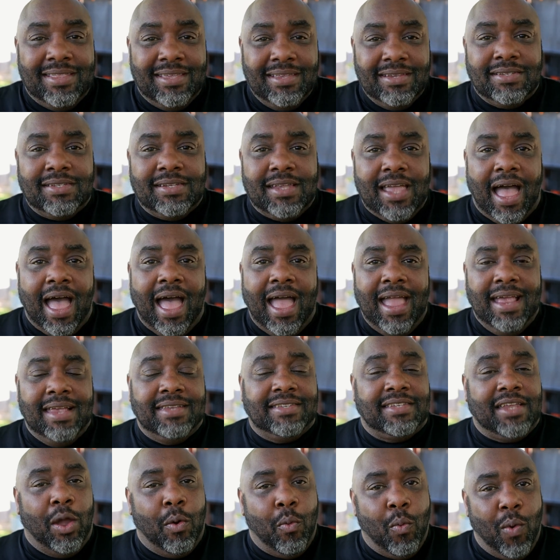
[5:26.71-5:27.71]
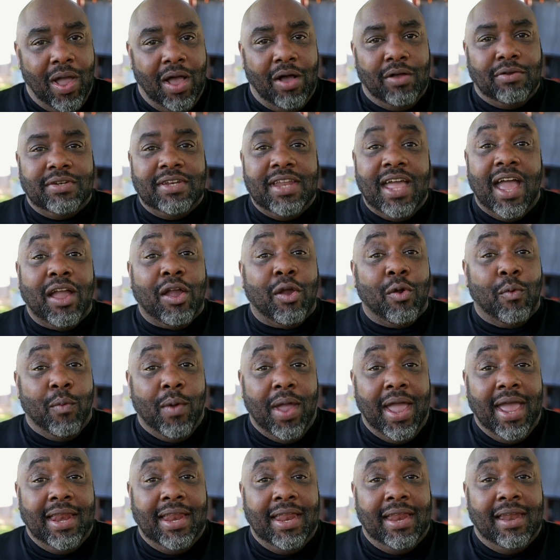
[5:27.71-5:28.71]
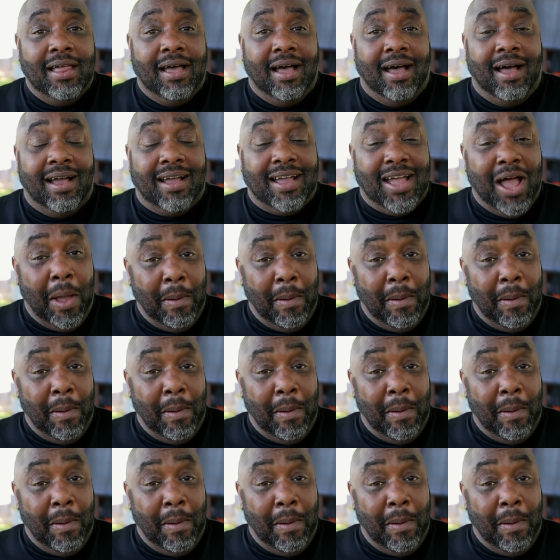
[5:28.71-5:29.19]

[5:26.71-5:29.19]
This guy is a well-decorated uh,